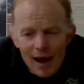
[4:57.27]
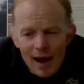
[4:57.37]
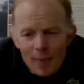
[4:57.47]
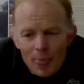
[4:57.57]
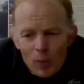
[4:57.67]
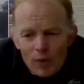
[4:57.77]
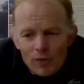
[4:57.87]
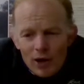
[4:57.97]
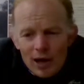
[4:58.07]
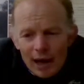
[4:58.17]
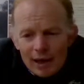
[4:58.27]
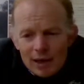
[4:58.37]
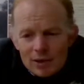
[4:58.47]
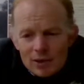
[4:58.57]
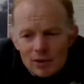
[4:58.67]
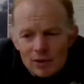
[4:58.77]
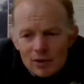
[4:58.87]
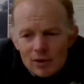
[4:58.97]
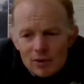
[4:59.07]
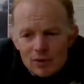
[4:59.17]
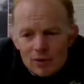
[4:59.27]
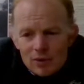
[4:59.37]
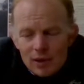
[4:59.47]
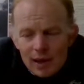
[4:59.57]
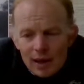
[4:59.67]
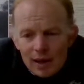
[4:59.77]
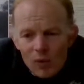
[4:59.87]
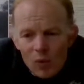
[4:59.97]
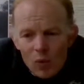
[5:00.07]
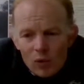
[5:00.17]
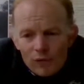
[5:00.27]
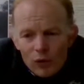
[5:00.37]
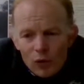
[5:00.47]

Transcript: We're very lucky to get the award